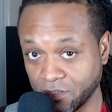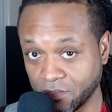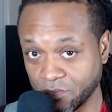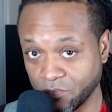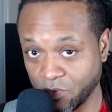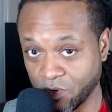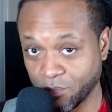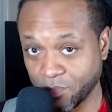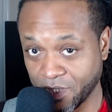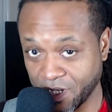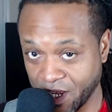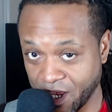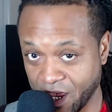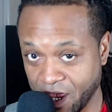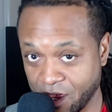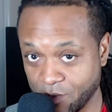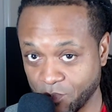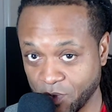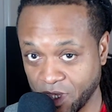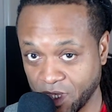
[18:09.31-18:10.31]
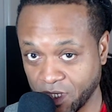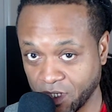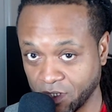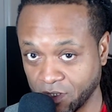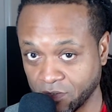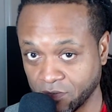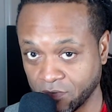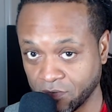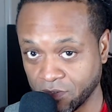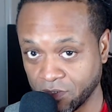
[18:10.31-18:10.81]
The reply I made
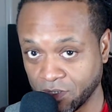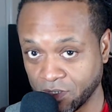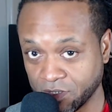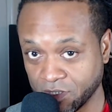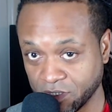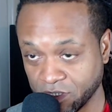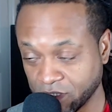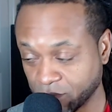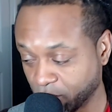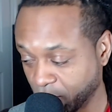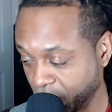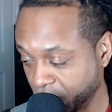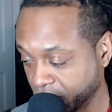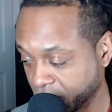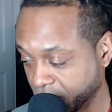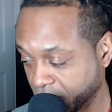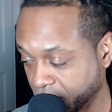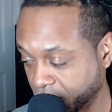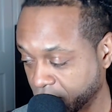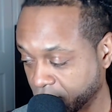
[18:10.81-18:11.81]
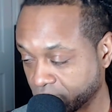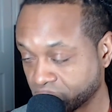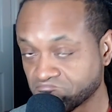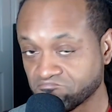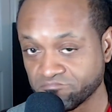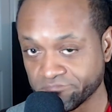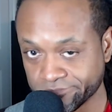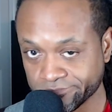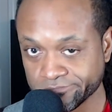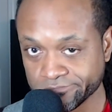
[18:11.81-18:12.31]
to this person
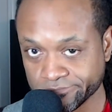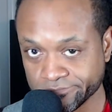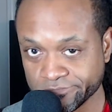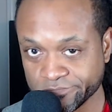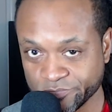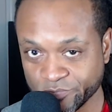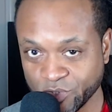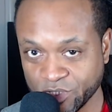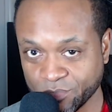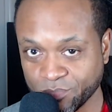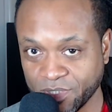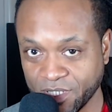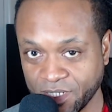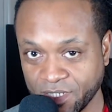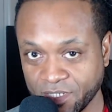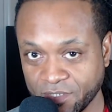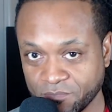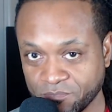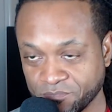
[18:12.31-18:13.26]
was plenty.